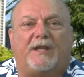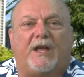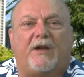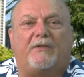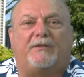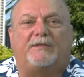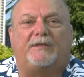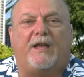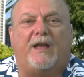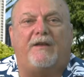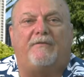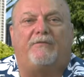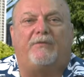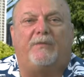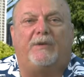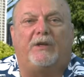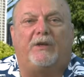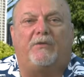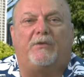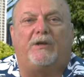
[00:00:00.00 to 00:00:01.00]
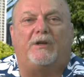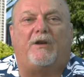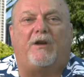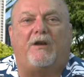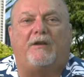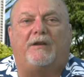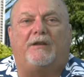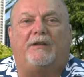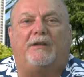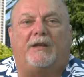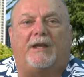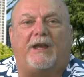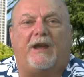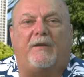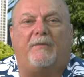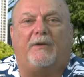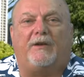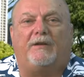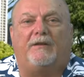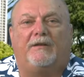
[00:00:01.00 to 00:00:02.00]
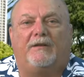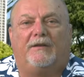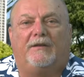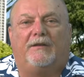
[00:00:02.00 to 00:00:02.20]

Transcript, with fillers: Now it's time for me to quit hogging the camera